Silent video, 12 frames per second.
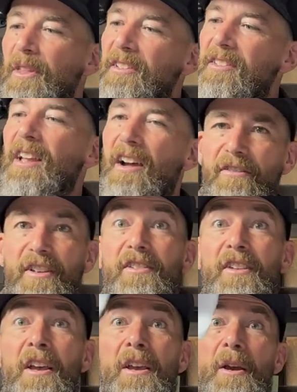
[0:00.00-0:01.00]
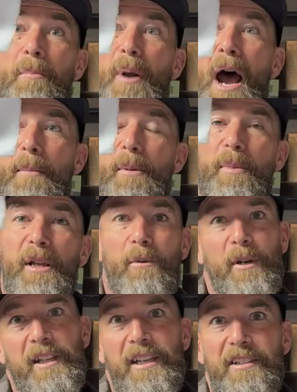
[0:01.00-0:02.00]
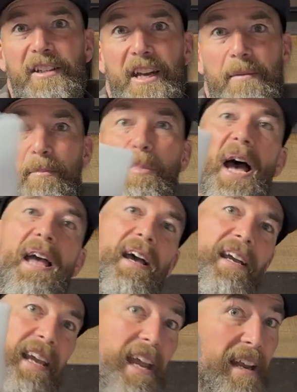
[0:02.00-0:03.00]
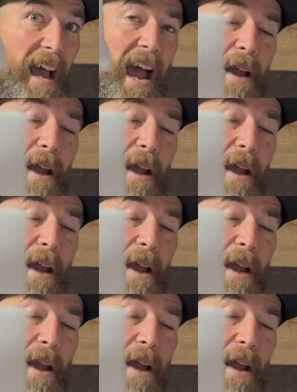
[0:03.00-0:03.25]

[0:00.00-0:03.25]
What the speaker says: This stuff is probably really cheap, but again, I